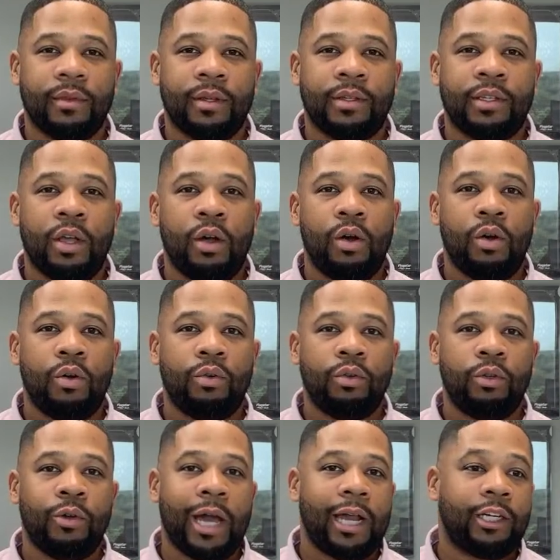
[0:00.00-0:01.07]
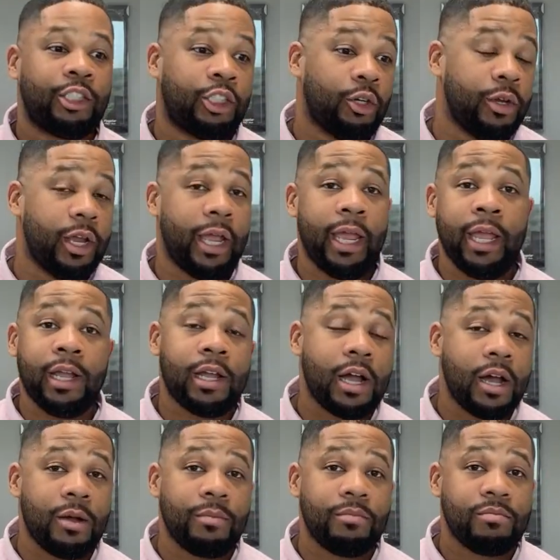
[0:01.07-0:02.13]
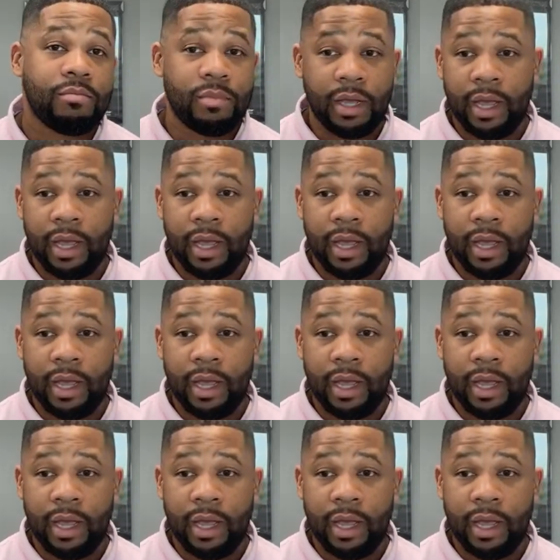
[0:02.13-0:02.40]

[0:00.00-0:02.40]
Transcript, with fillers: So you got to show your income